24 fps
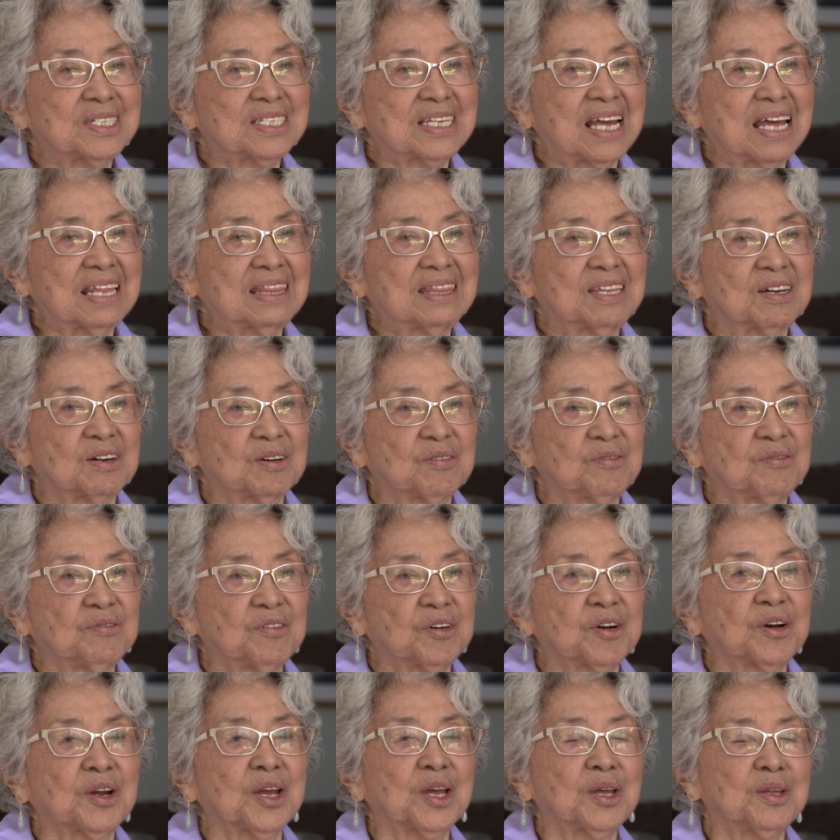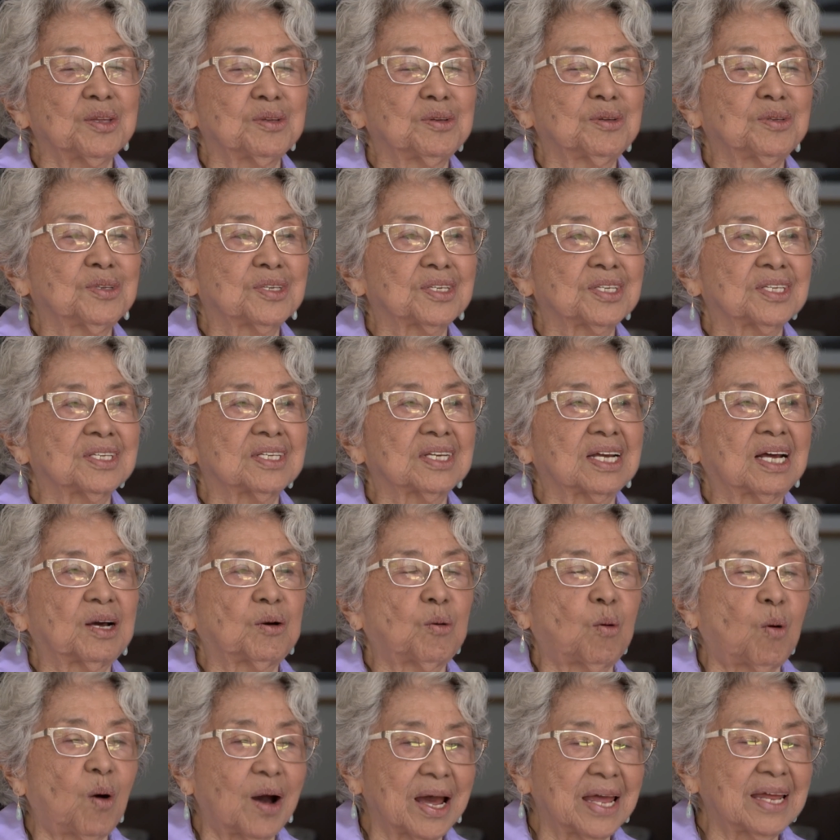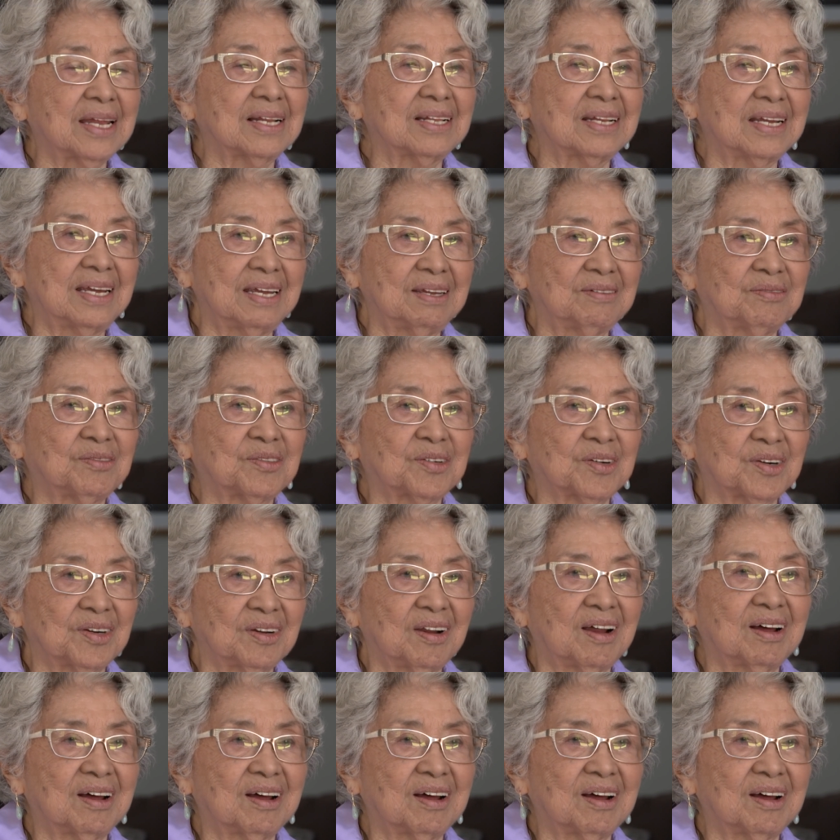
sat there very quietly for a